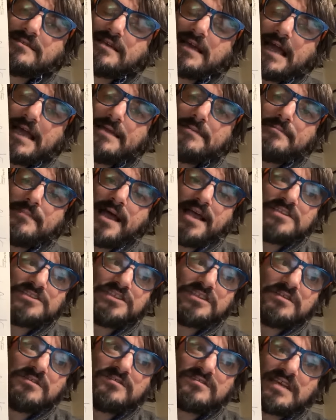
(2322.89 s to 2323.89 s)
I
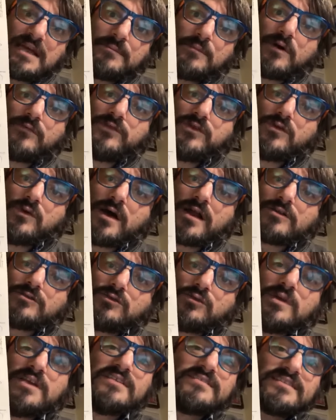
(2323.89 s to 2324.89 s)
imagine some of you are
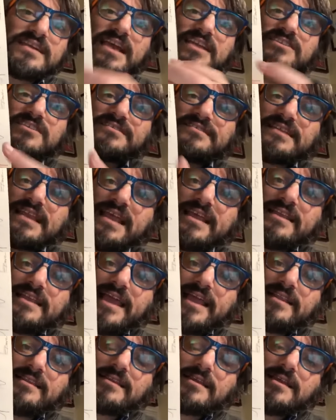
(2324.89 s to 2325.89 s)
doing sketches like
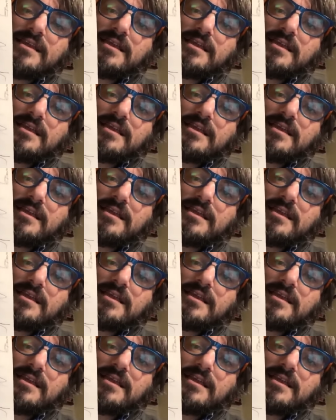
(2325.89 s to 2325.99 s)
that.